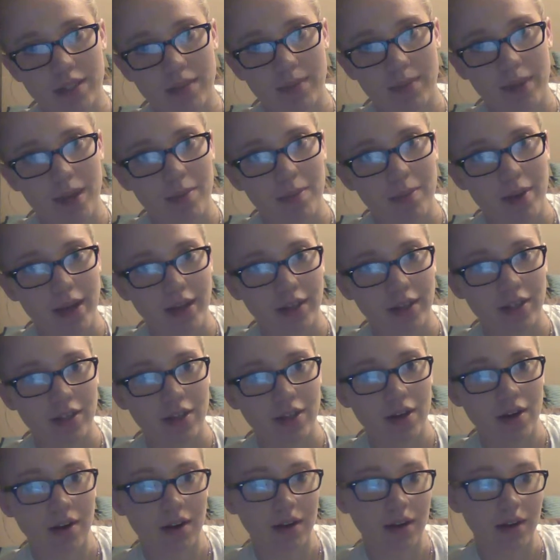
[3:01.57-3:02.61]
in my
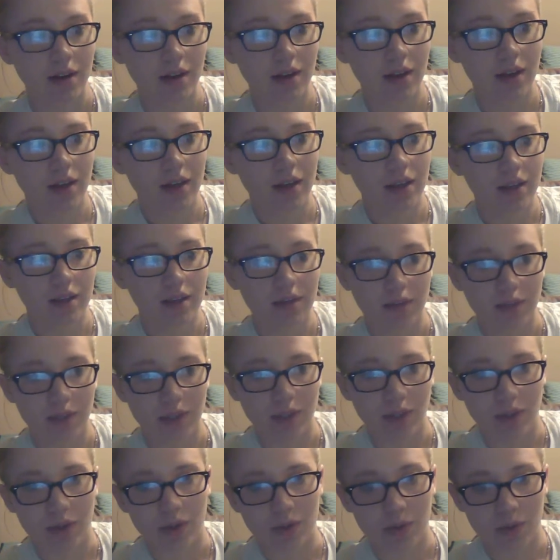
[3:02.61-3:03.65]
backyard, it would
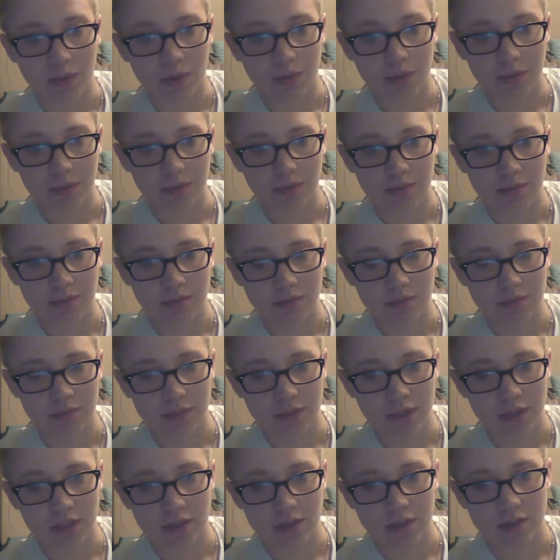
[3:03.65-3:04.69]
go
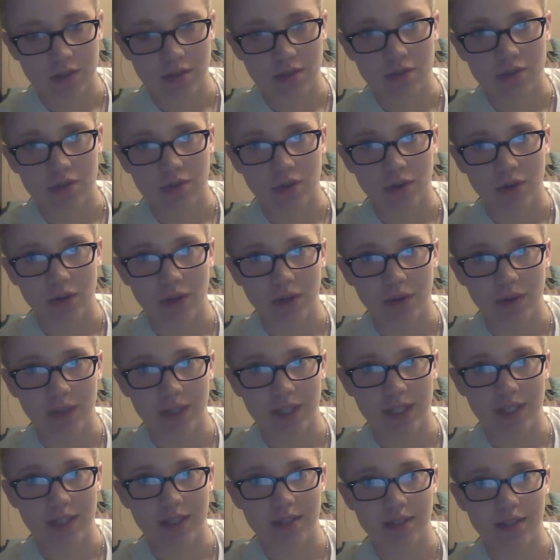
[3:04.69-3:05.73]
into the soil
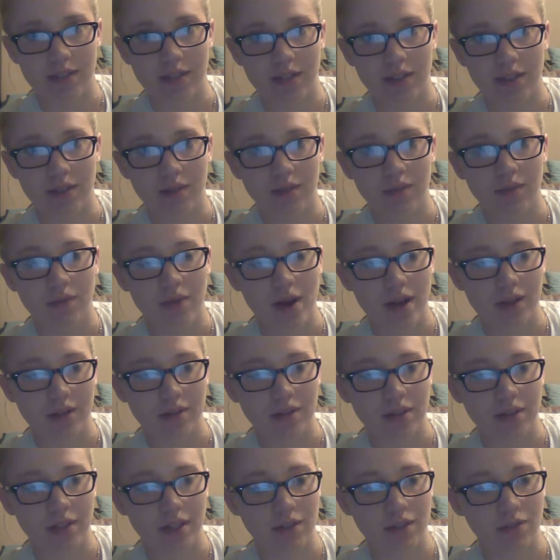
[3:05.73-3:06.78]
easier,
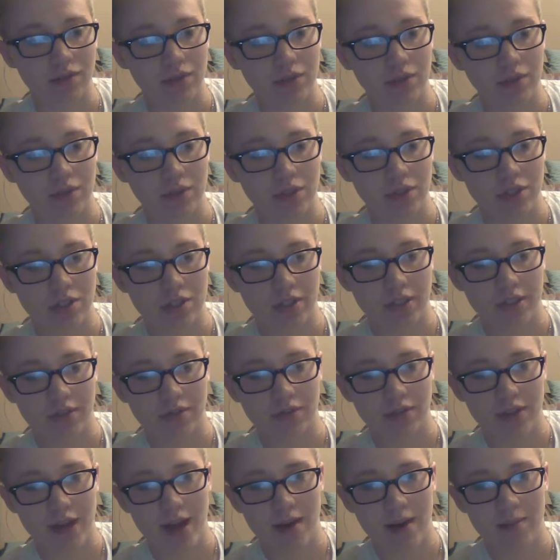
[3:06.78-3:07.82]
rather than if it were just a
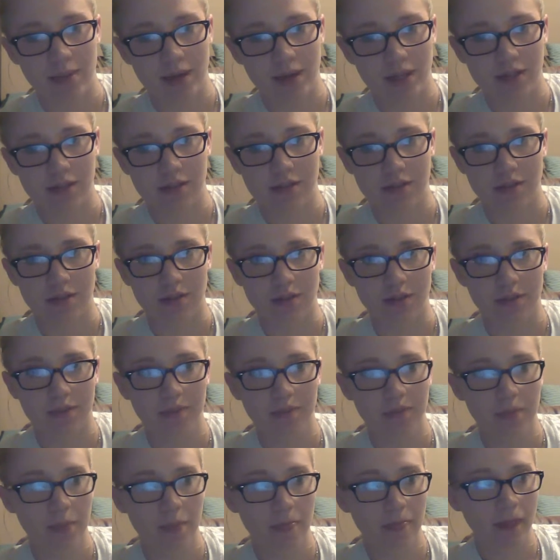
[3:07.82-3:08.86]
flat pencil.
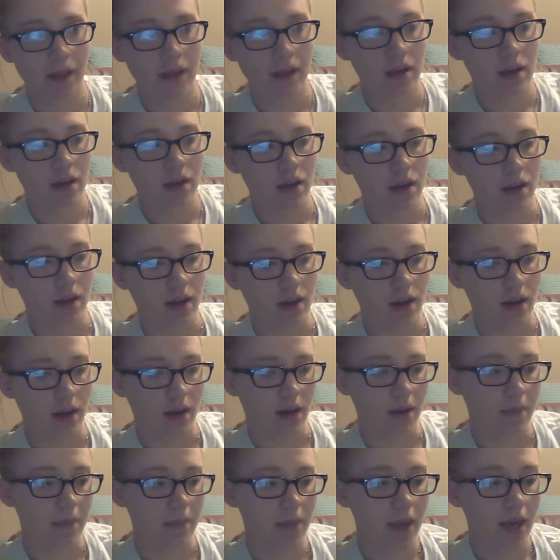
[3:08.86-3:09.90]

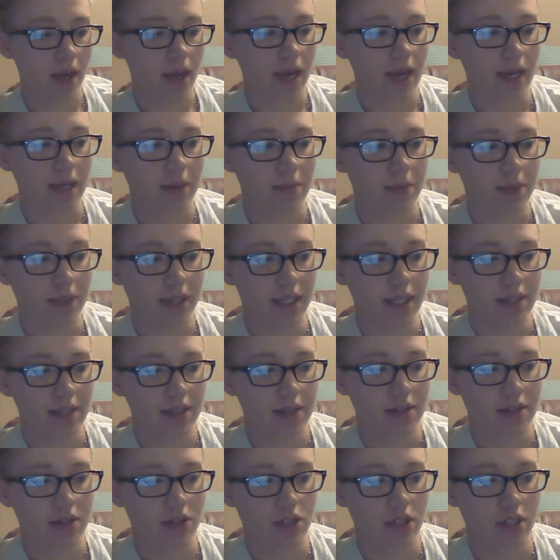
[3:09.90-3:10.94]
I
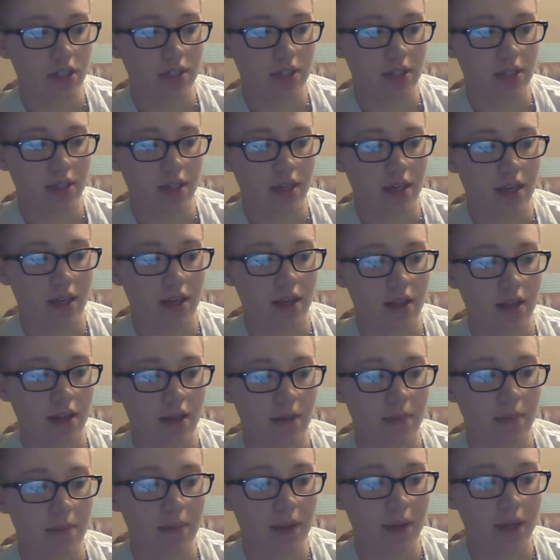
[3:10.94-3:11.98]
placed this just in
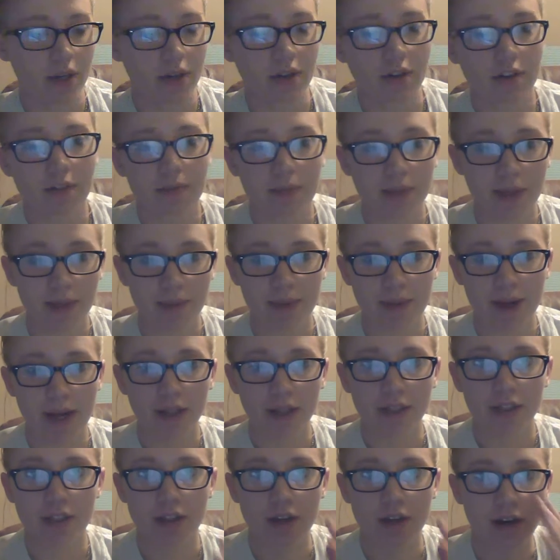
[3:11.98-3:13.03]
the middle of my
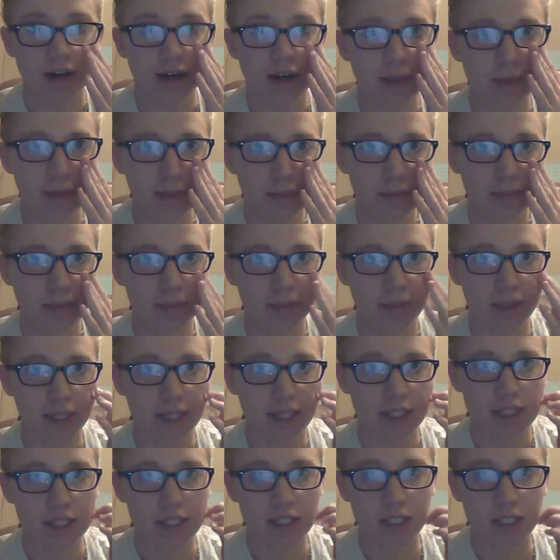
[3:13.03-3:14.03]
backyard because